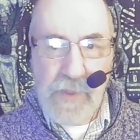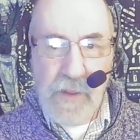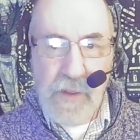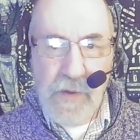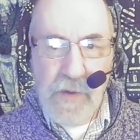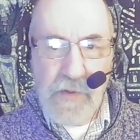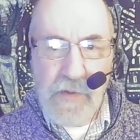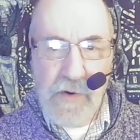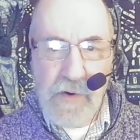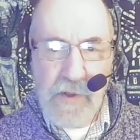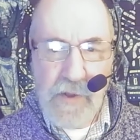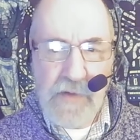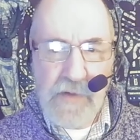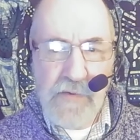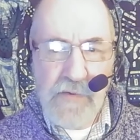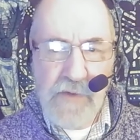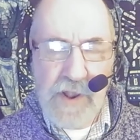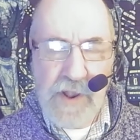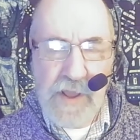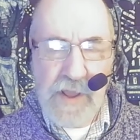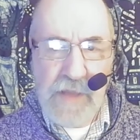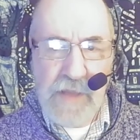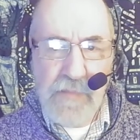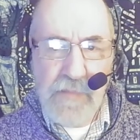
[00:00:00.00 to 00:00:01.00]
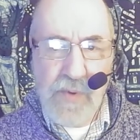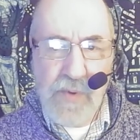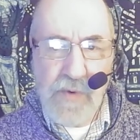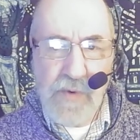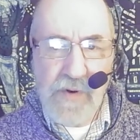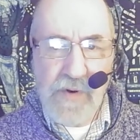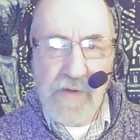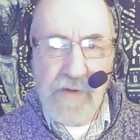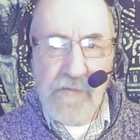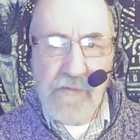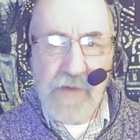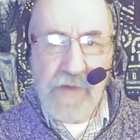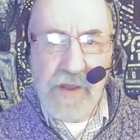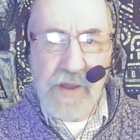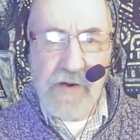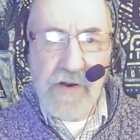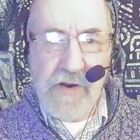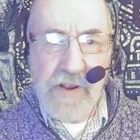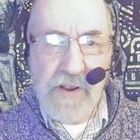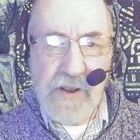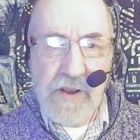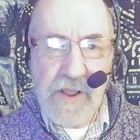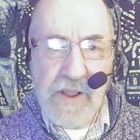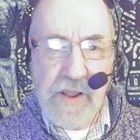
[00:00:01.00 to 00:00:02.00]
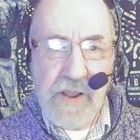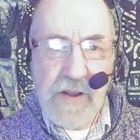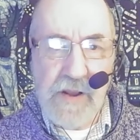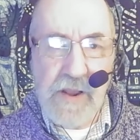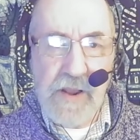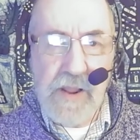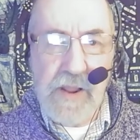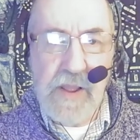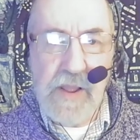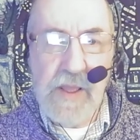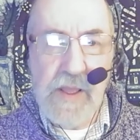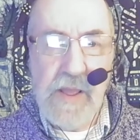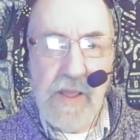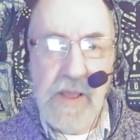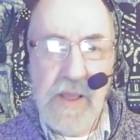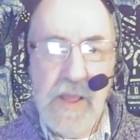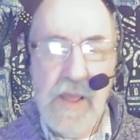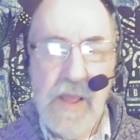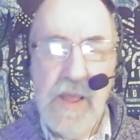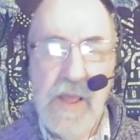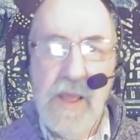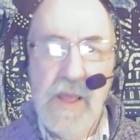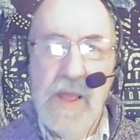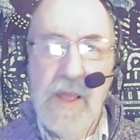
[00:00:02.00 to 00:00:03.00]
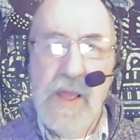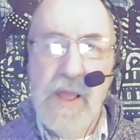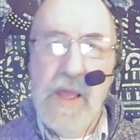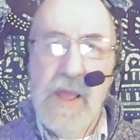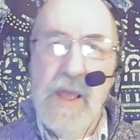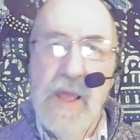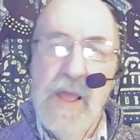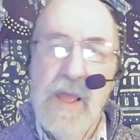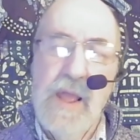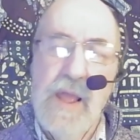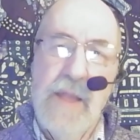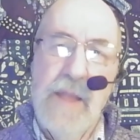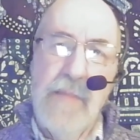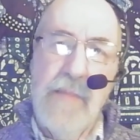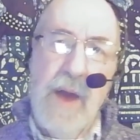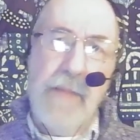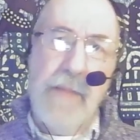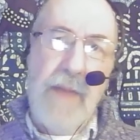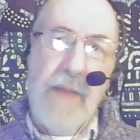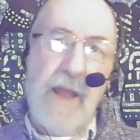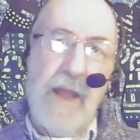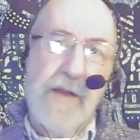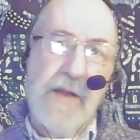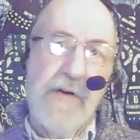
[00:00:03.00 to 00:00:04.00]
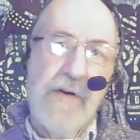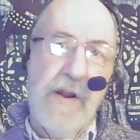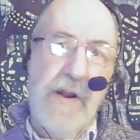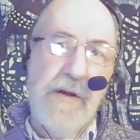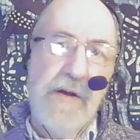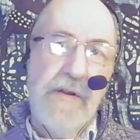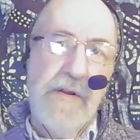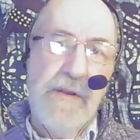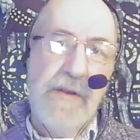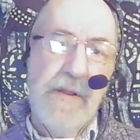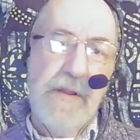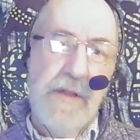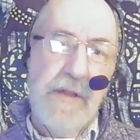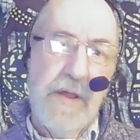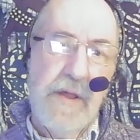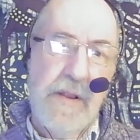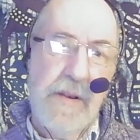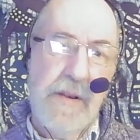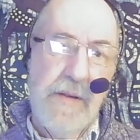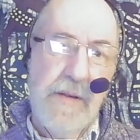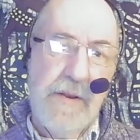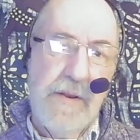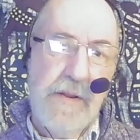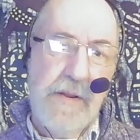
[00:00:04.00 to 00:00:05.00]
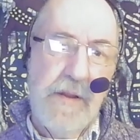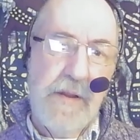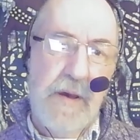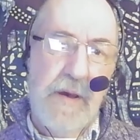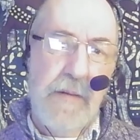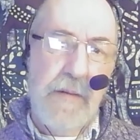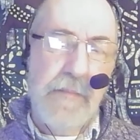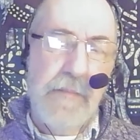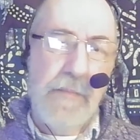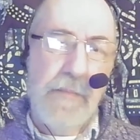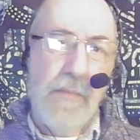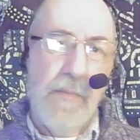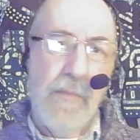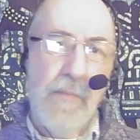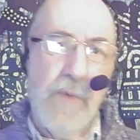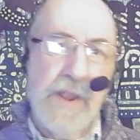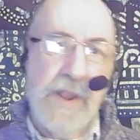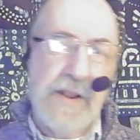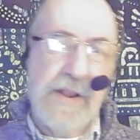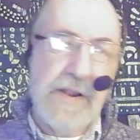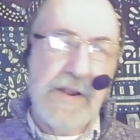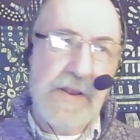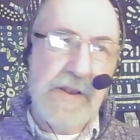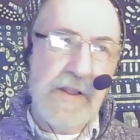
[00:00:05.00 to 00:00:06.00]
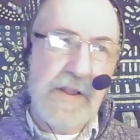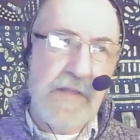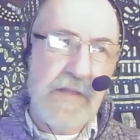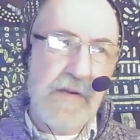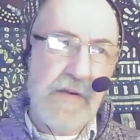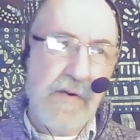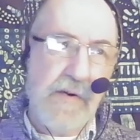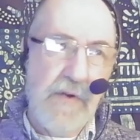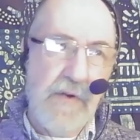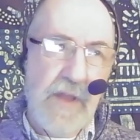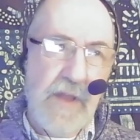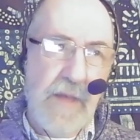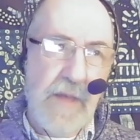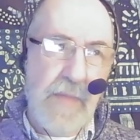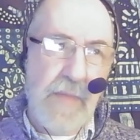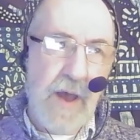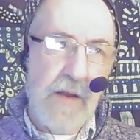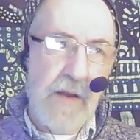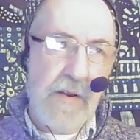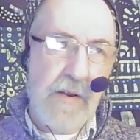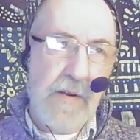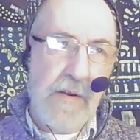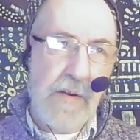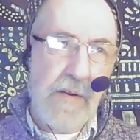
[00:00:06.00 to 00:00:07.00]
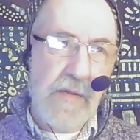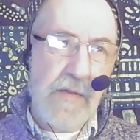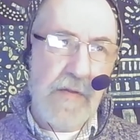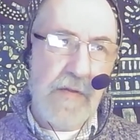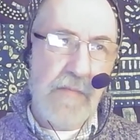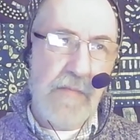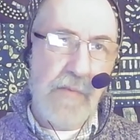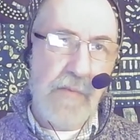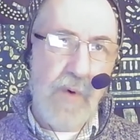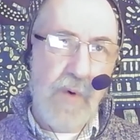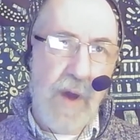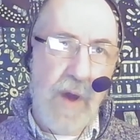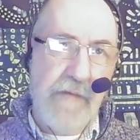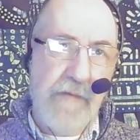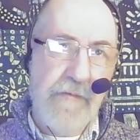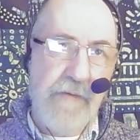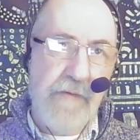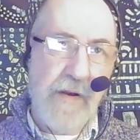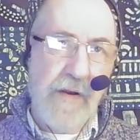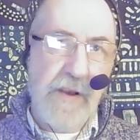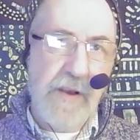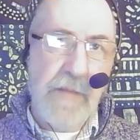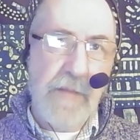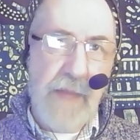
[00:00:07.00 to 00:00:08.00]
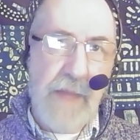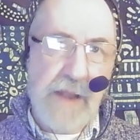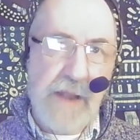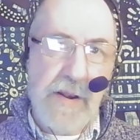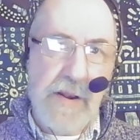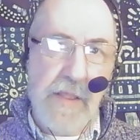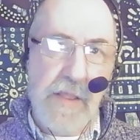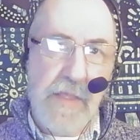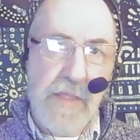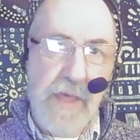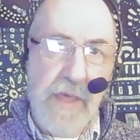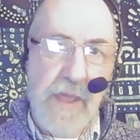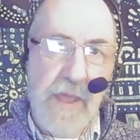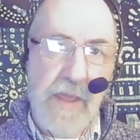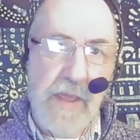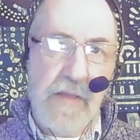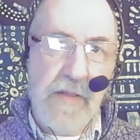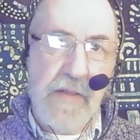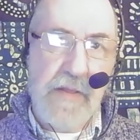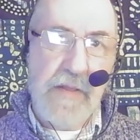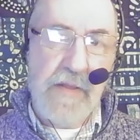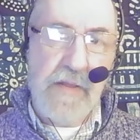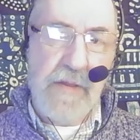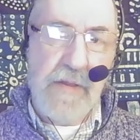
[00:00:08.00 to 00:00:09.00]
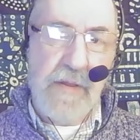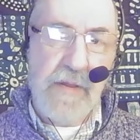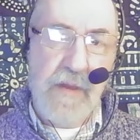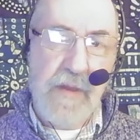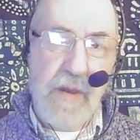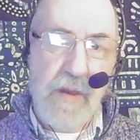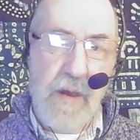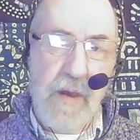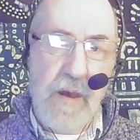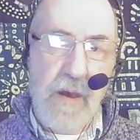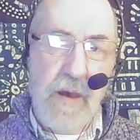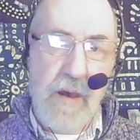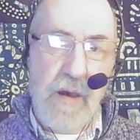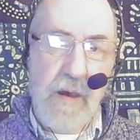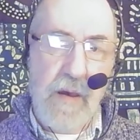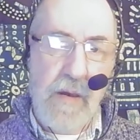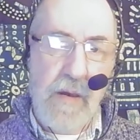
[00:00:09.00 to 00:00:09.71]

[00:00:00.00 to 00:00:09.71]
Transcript: So he's a really important figure in my background, and we did disagree about some quite fundamental things and